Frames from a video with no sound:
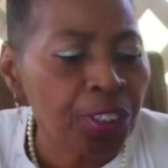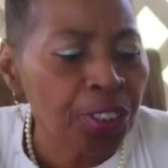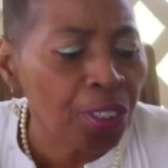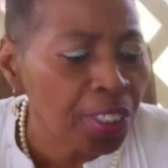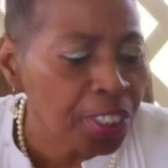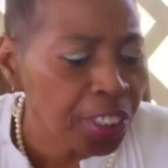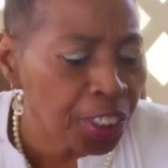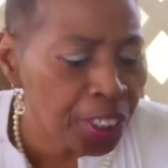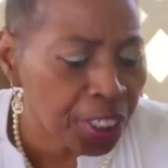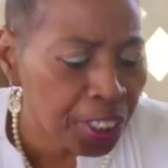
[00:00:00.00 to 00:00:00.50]

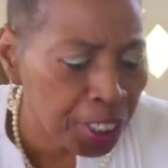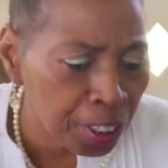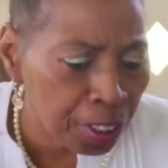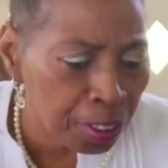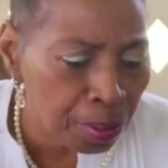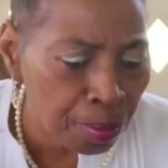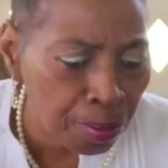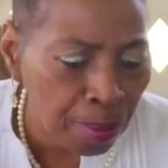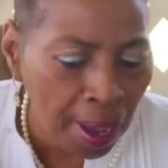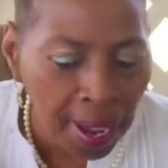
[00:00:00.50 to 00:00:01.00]
Such a
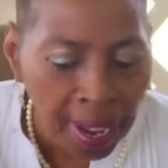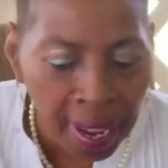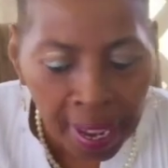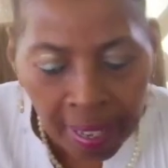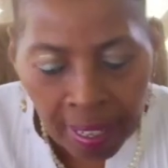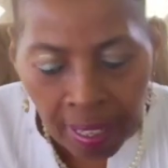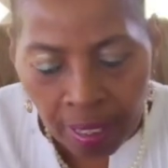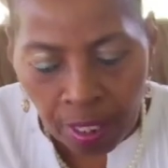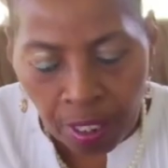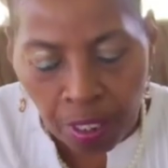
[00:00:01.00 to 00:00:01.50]
cute
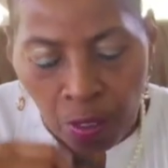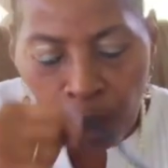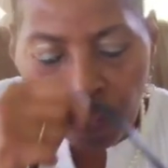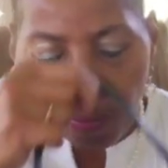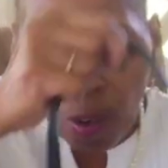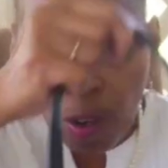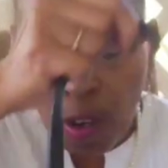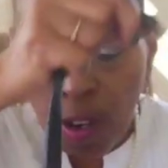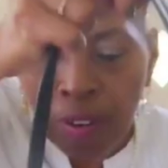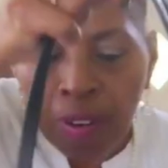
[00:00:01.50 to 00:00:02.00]
bag and so
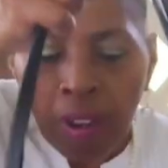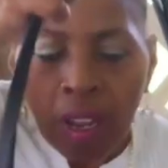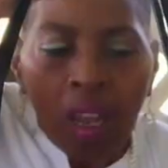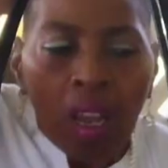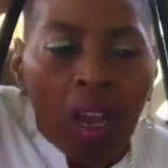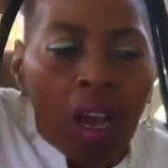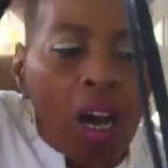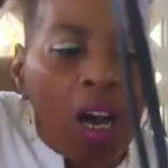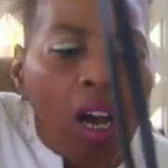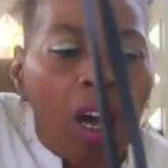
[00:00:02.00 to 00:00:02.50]
far.
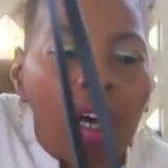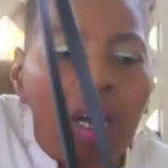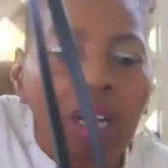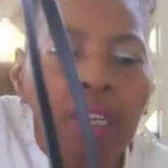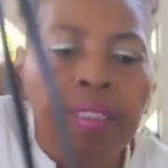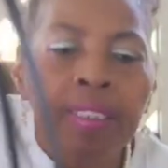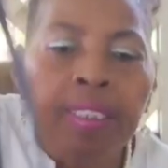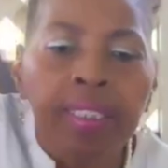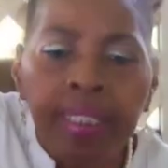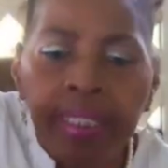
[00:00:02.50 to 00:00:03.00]

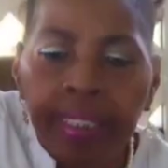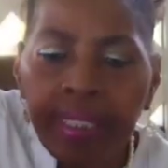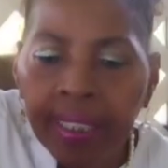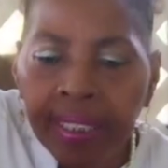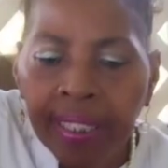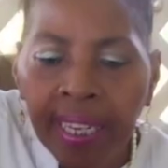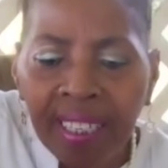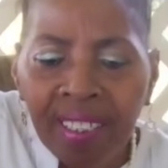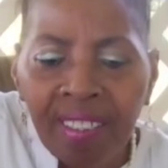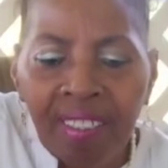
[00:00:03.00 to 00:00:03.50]
Uh, this is
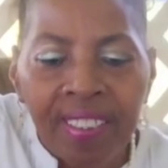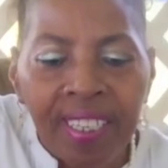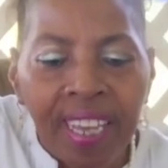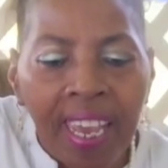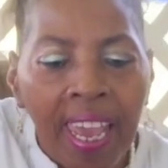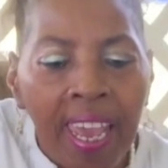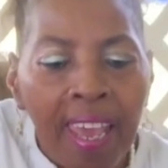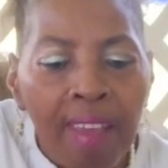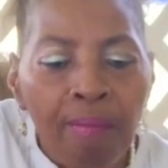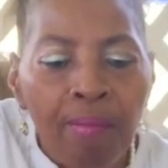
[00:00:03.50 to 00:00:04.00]
like a
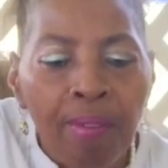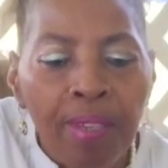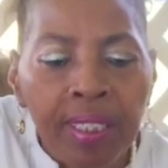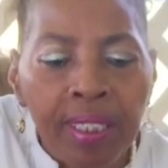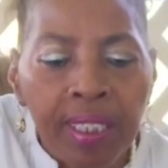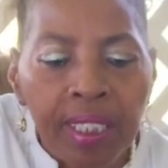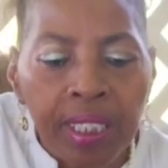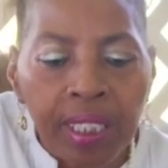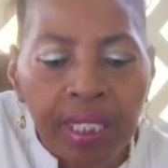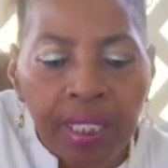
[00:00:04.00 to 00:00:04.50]
canvas
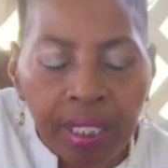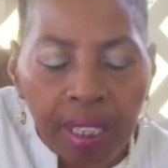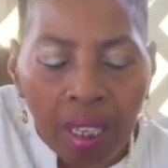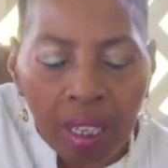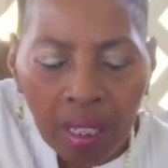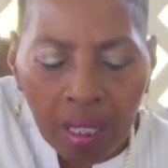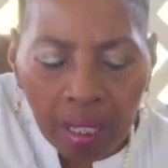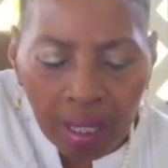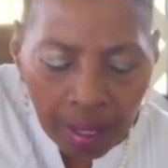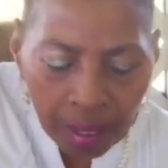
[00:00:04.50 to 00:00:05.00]

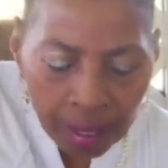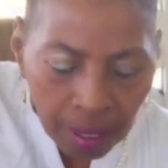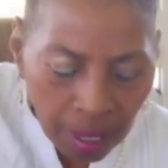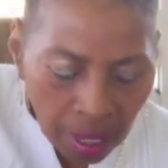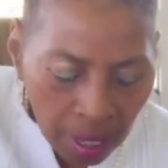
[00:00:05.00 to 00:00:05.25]
or uh,